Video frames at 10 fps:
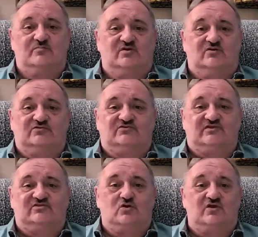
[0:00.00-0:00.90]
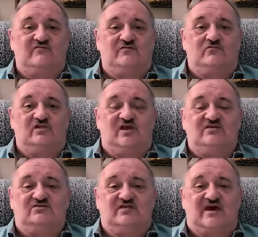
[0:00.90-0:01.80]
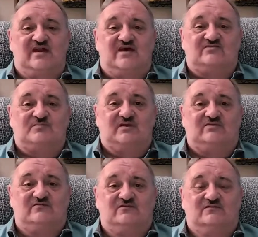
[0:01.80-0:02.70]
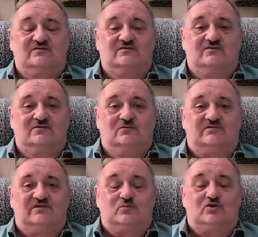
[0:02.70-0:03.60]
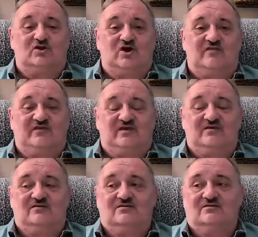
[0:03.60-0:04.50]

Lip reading: bills that don't even relate to that aspect of what they're putting on there,